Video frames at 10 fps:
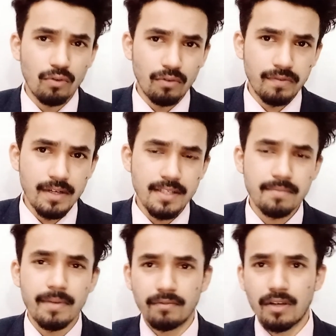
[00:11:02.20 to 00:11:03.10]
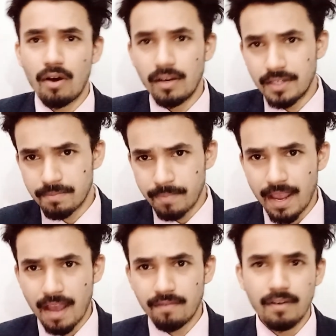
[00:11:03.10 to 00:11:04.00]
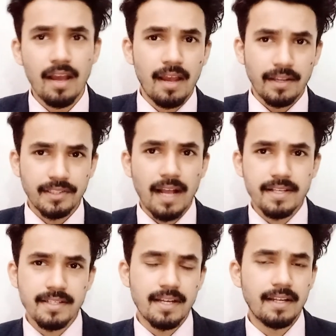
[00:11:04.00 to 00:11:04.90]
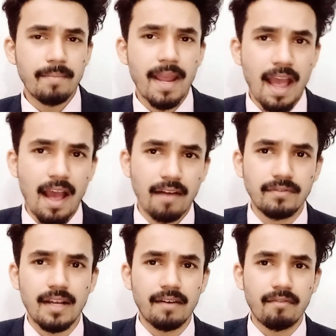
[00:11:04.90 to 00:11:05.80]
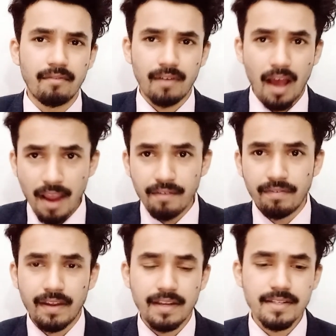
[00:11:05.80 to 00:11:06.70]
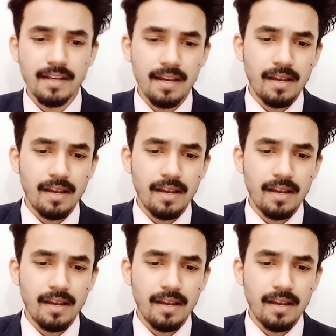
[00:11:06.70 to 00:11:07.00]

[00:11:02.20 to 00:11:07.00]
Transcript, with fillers: fees many of the colleges may have chances that may have that high fees